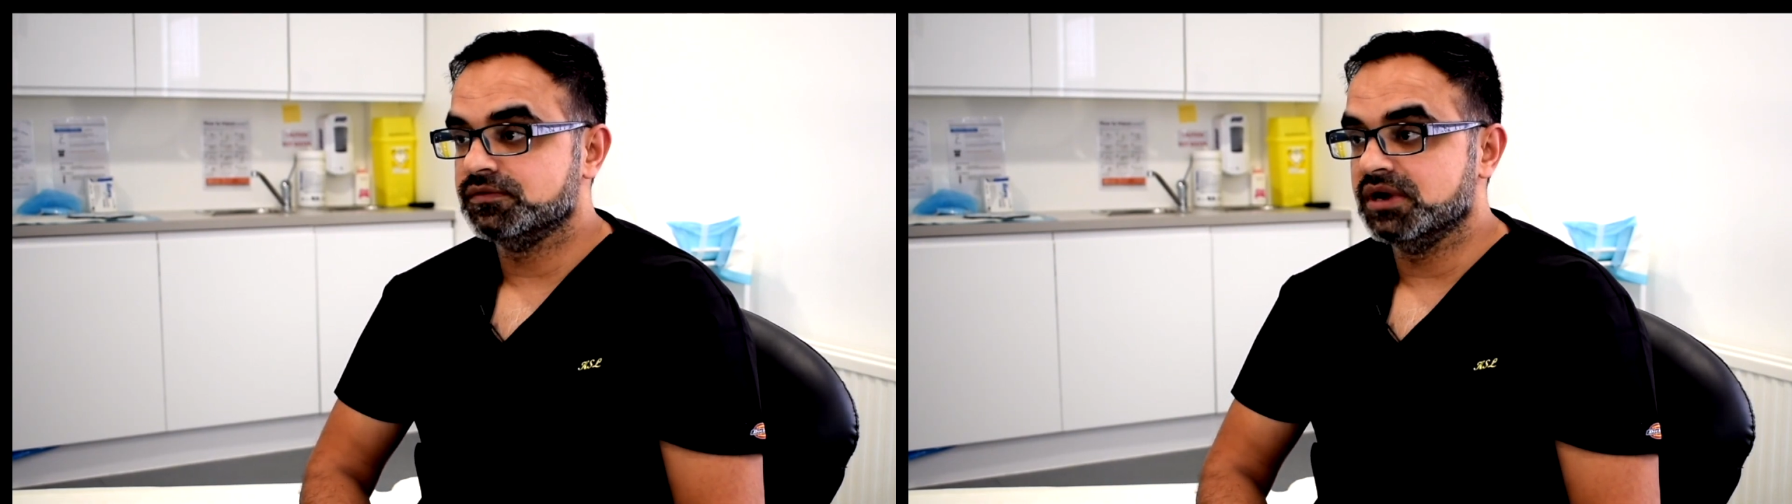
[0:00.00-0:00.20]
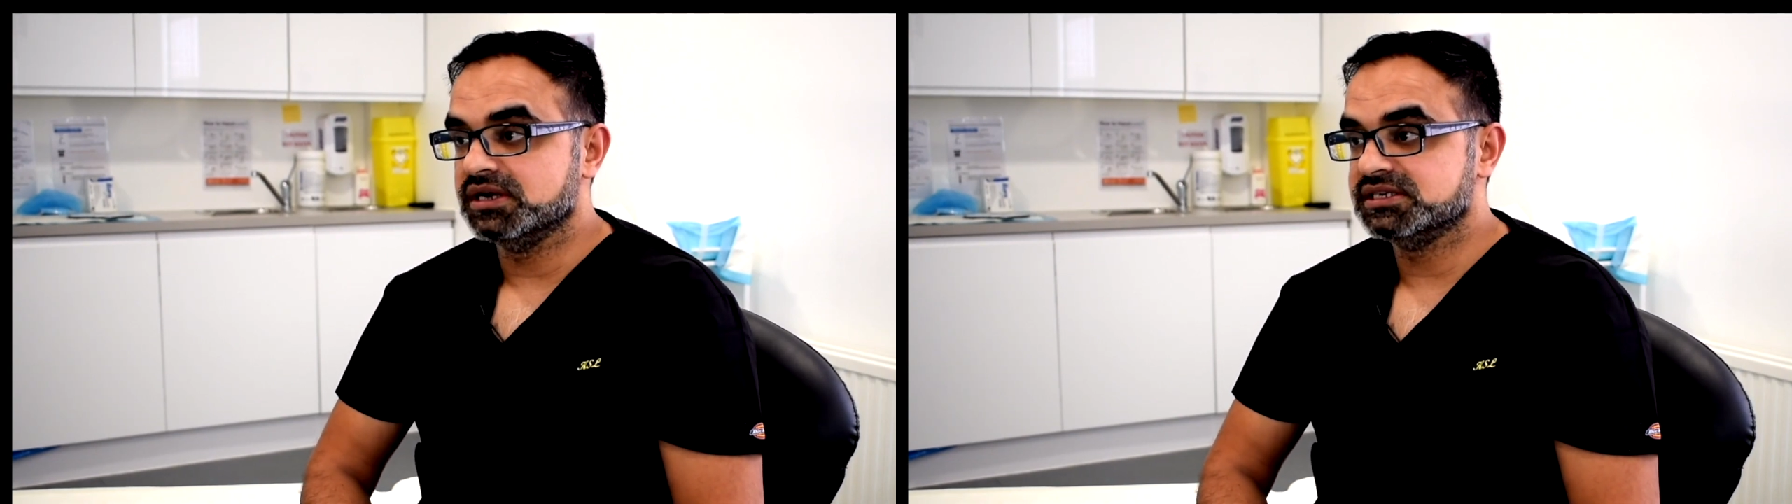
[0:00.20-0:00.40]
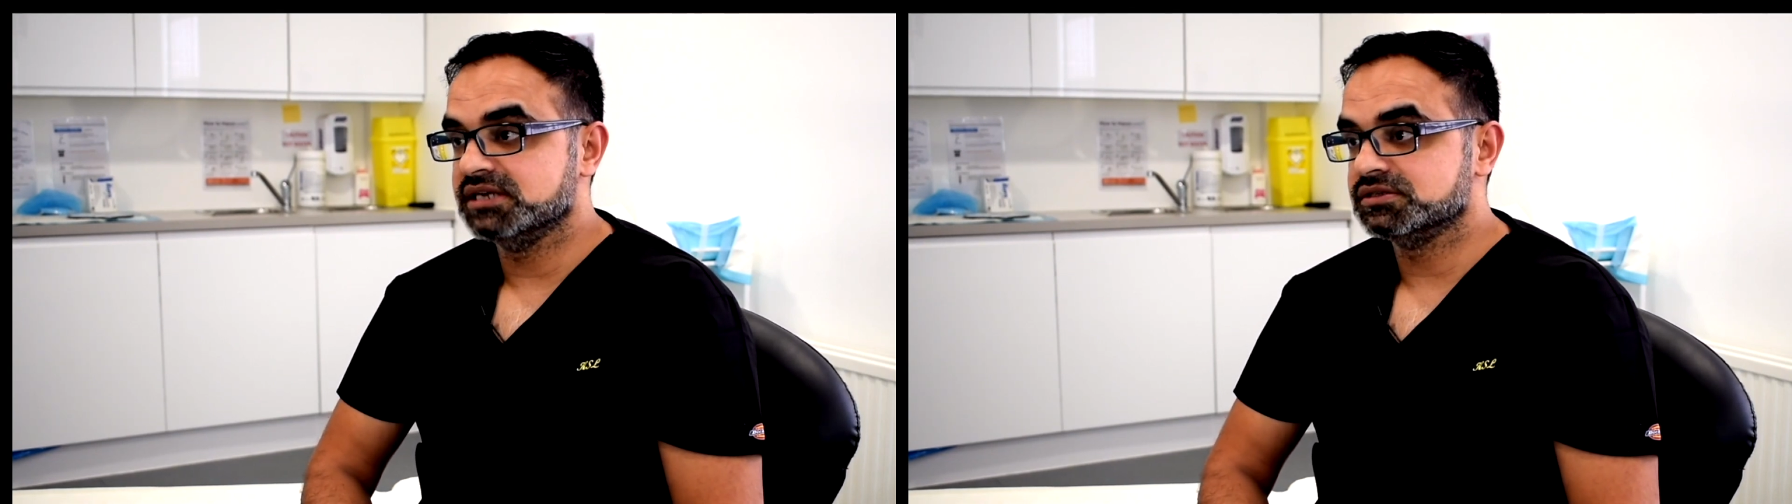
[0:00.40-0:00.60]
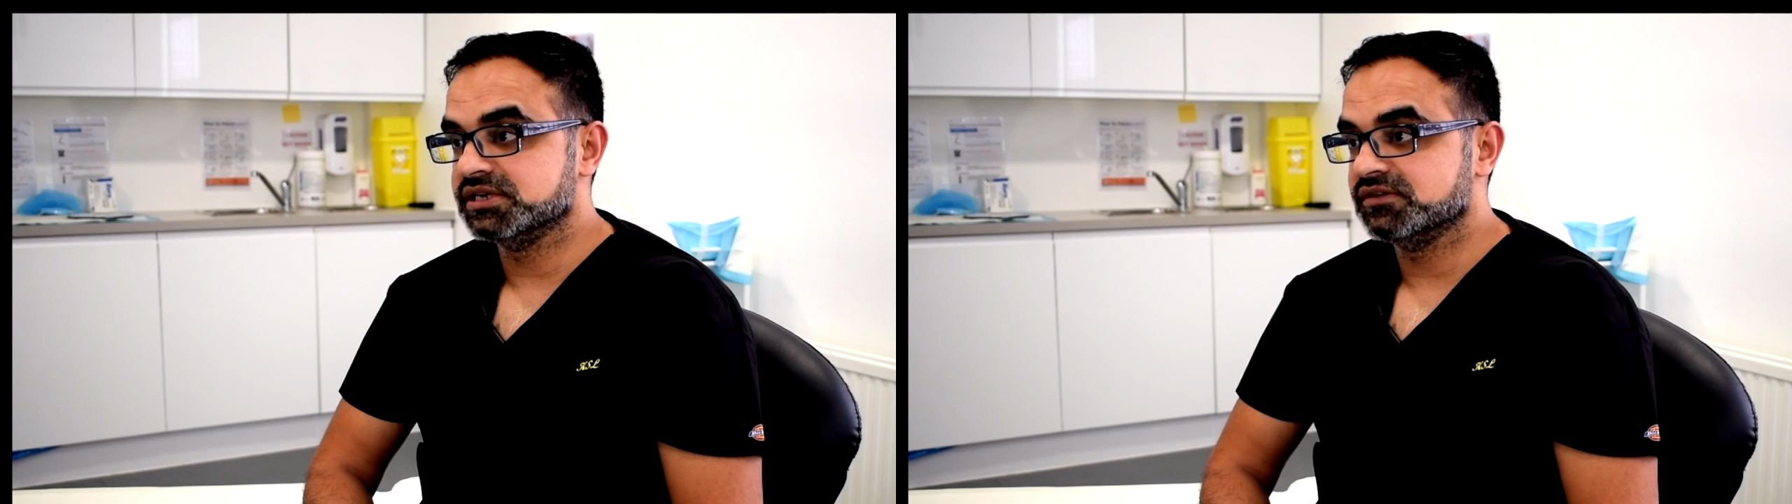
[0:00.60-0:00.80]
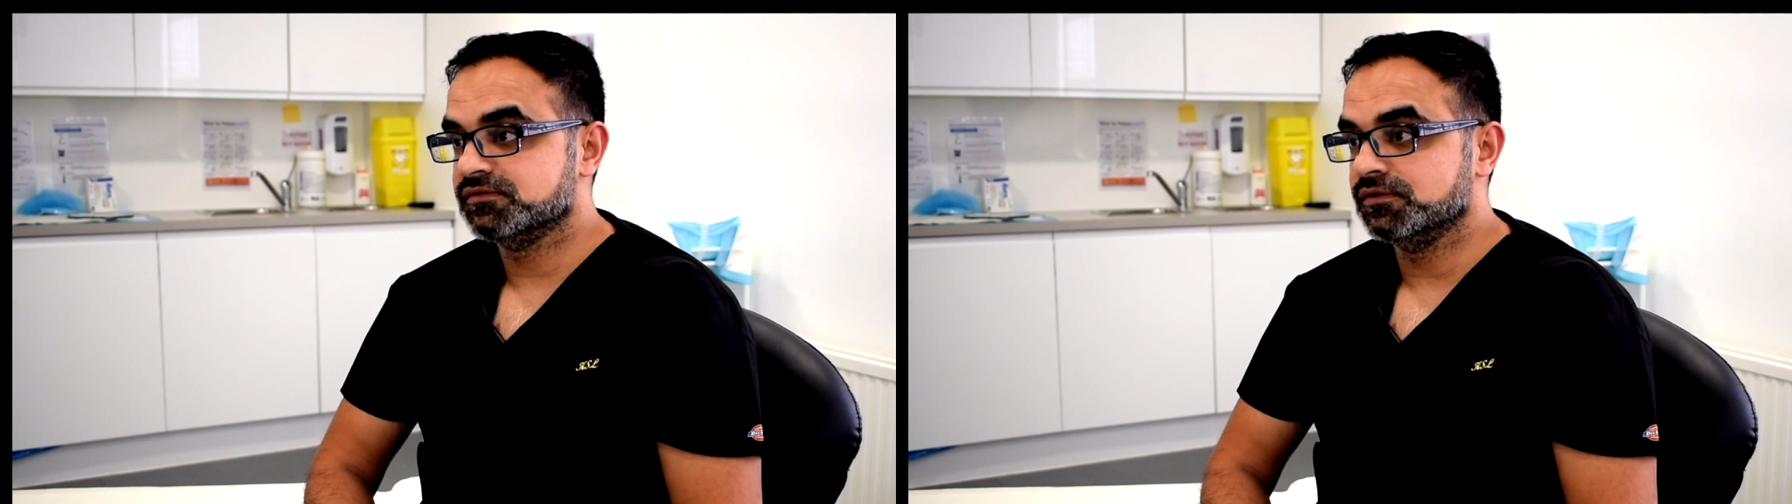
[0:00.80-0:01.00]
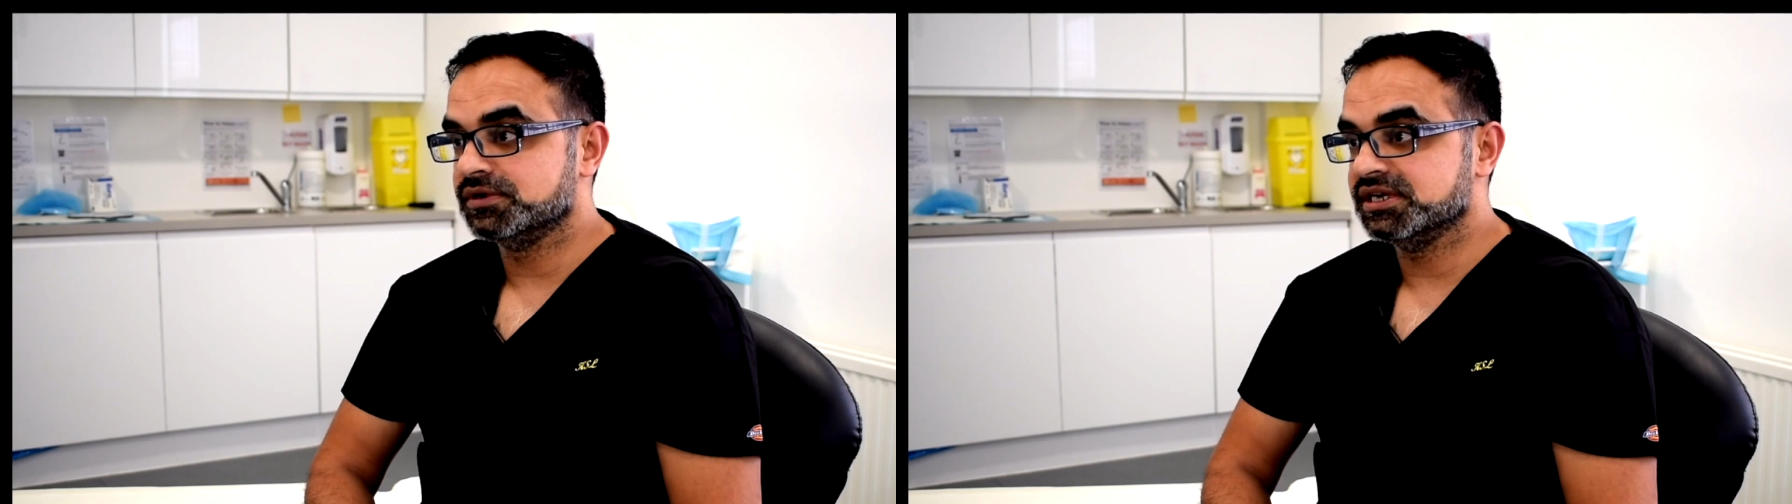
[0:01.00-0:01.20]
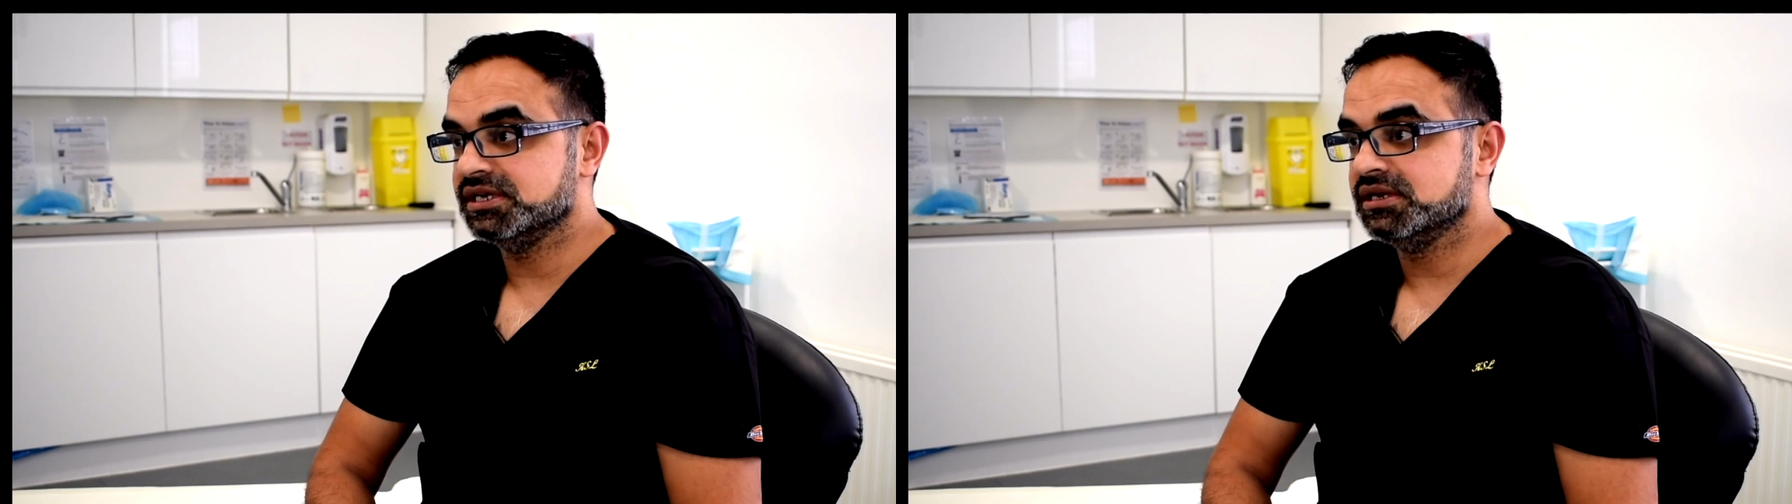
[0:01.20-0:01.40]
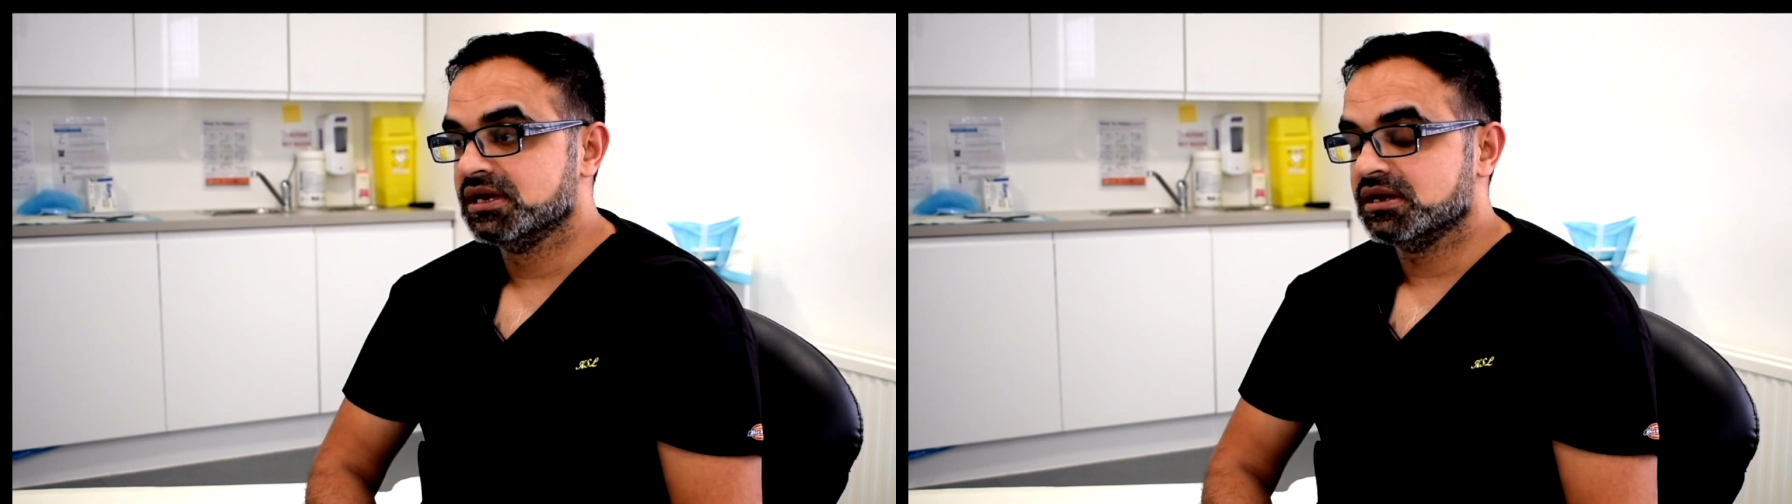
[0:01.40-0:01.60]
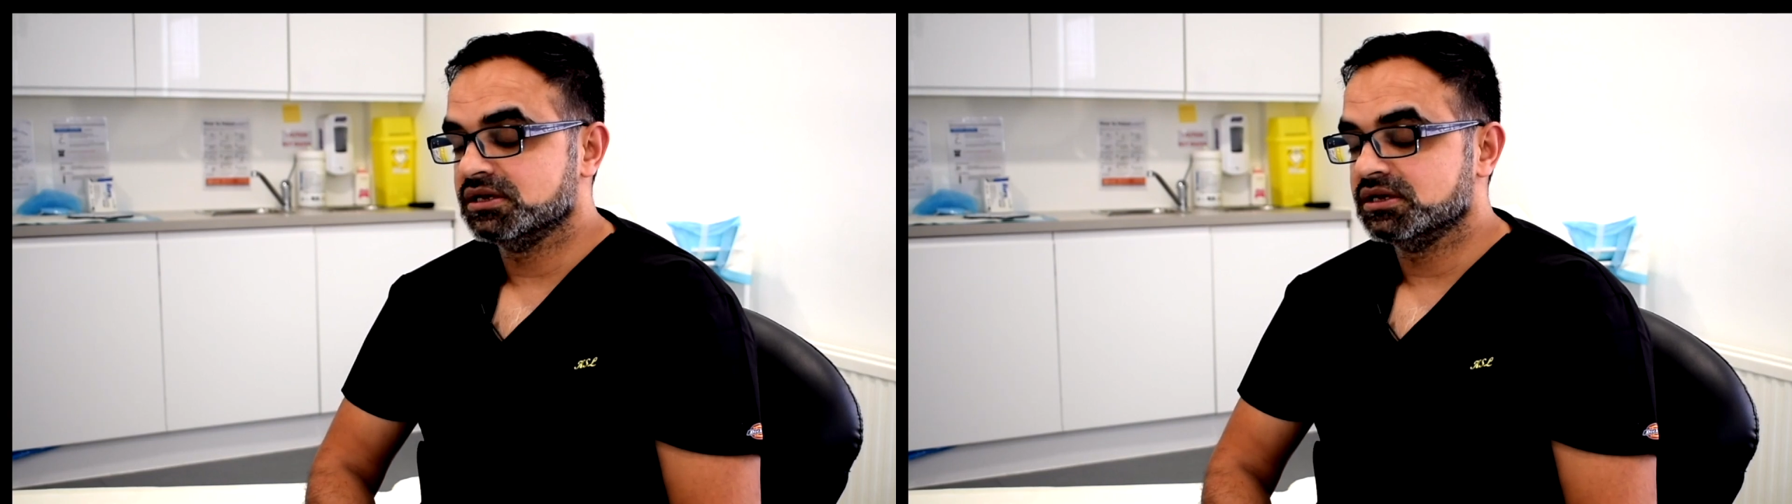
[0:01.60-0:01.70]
10 to day 14,